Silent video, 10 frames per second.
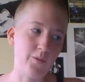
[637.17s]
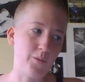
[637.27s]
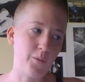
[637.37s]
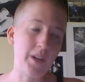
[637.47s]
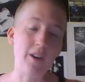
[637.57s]

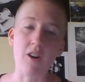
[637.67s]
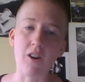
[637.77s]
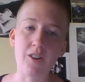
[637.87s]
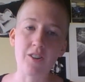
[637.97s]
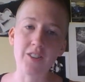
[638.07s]
we
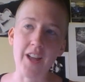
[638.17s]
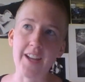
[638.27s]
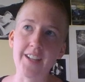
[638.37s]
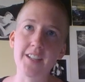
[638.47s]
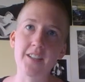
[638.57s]
all
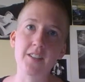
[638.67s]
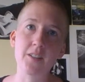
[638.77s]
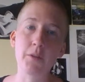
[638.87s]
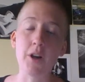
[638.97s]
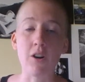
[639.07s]

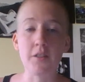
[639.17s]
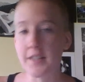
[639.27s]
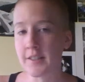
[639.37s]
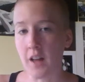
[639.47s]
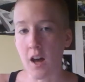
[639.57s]

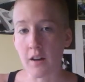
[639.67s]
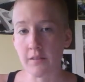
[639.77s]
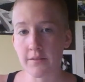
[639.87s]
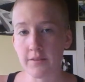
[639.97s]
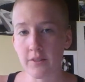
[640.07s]
need
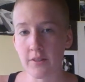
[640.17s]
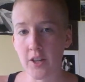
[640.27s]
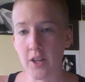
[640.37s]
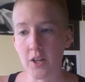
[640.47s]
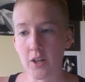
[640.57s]
love.
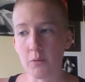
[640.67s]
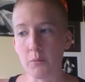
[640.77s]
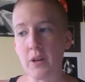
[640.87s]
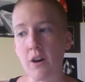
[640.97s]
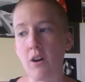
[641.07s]

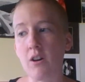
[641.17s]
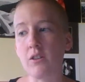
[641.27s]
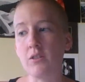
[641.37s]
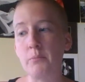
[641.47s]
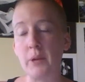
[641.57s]
We
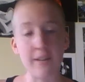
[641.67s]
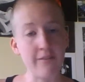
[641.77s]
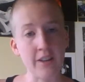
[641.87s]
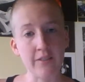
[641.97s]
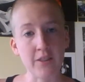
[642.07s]
all
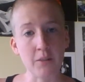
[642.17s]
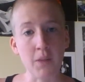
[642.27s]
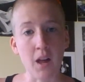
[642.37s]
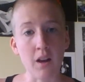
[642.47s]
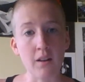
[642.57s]
benefit from
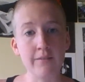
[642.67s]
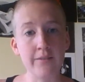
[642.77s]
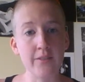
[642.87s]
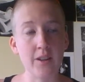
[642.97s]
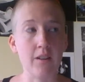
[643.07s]
love,
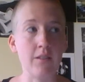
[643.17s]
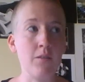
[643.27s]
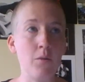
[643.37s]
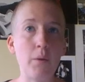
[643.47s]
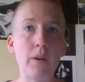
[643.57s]
and
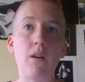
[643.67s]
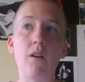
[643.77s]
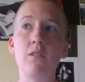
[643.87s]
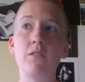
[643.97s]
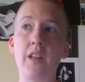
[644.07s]
we
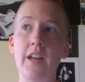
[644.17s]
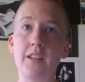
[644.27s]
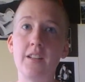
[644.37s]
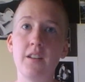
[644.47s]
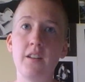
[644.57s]
all
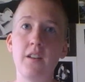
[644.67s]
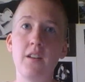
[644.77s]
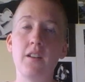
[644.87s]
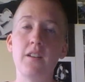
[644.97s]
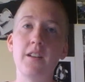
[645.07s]

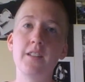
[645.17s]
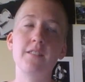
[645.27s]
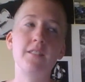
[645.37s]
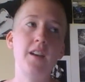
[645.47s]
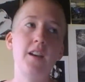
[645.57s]

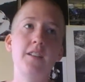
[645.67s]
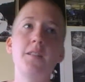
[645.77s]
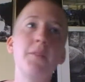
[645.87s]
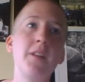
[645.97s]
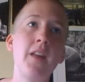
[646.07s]
it's
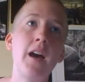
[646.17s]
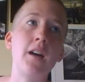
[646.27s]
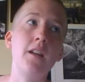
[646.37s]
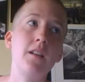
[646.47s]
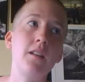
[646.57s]
something that